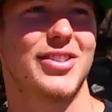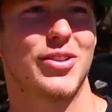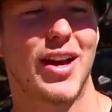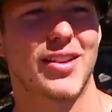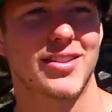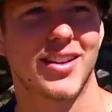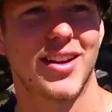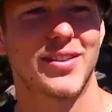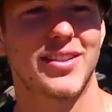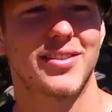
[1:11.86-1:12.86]

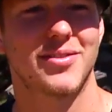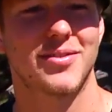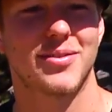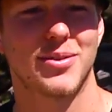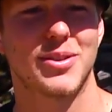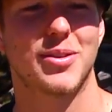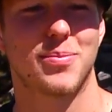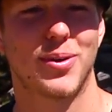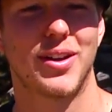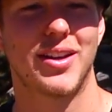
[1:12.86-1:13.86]
2011 was a
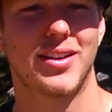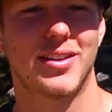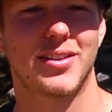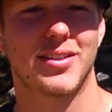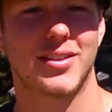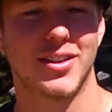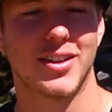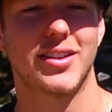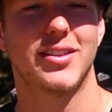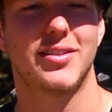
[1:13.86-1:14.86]
pretty
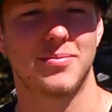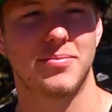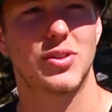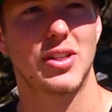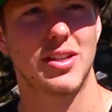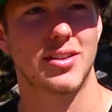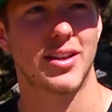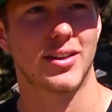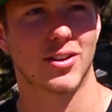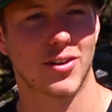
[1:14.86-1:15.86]
good
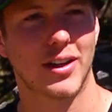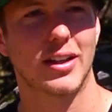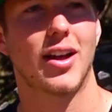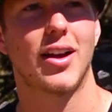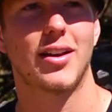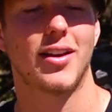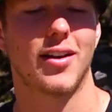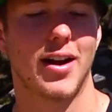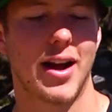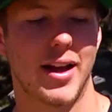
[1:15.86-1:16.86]
seasoning, learning a lot
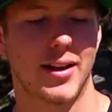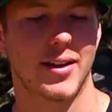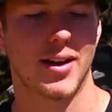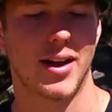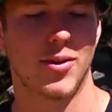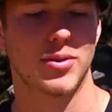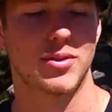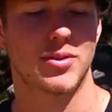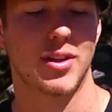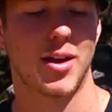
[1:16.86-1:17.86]
year. I, I
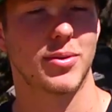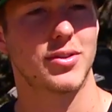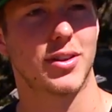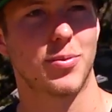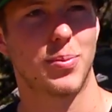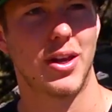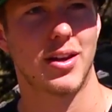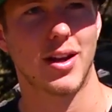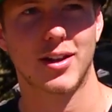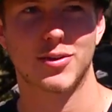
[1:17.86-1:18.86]
was able to
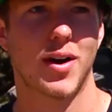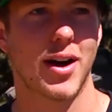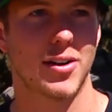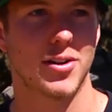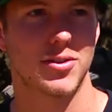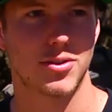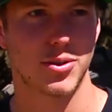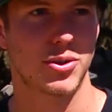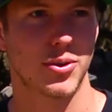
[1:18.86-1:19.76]
compete in X Fighters, Dew